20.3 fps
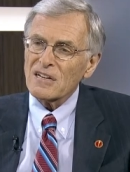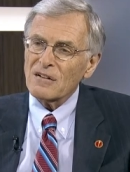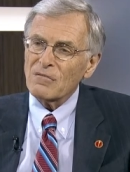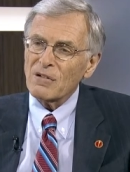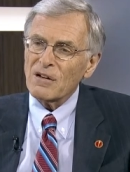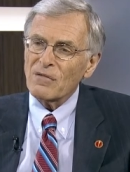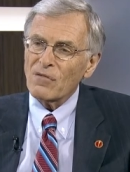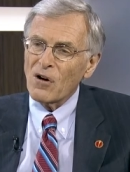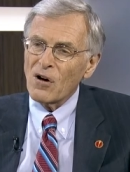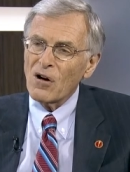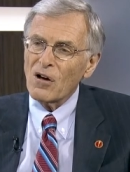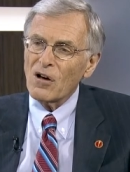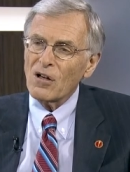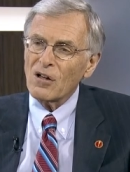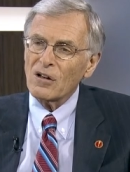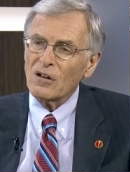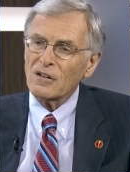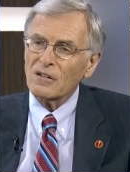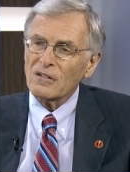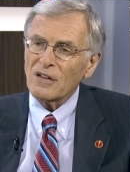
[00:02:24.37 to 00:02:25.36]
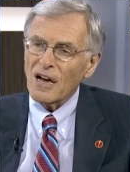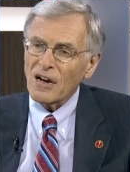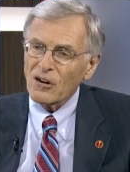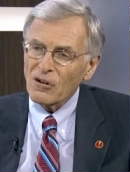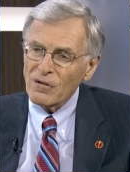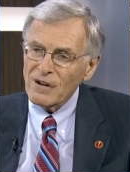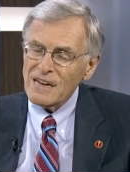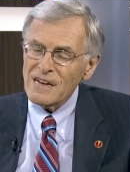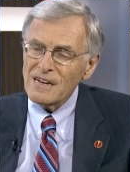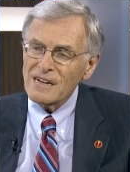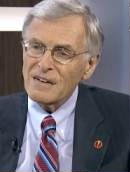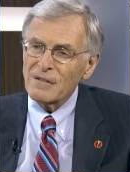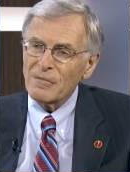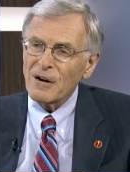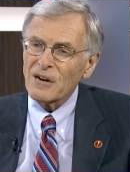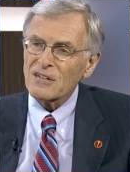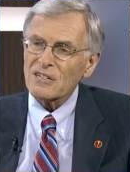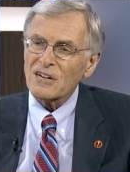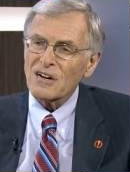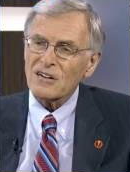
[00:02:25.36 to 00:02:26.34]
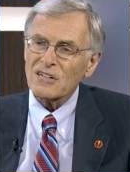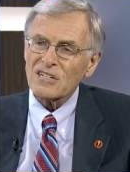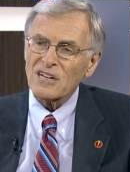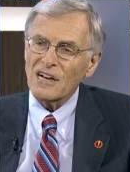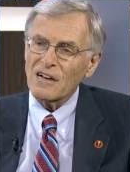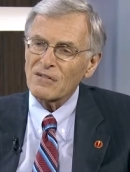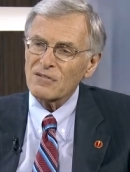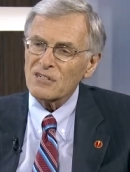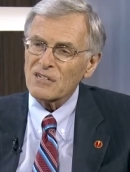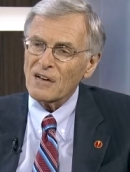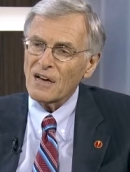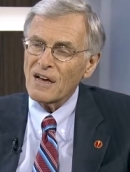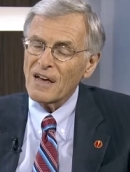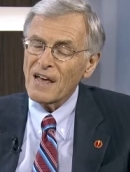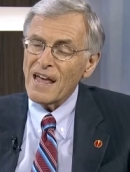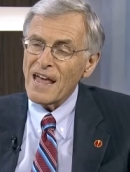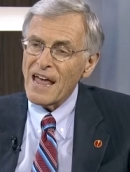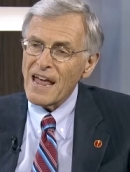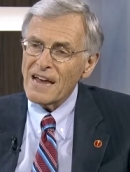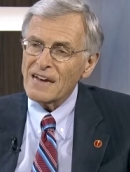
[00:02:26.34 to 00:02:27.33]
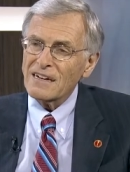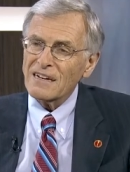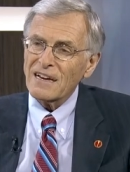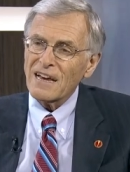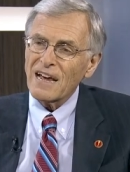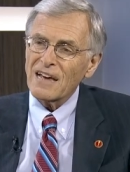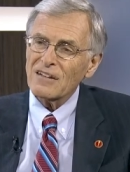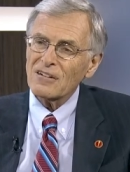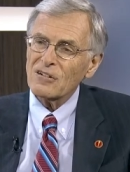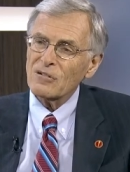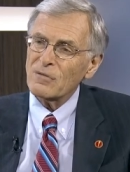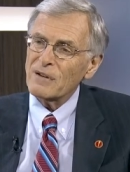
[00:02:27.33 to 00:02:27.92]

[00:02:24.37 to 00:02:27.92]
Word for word: and we've all agreed amongst ourselves to hang together.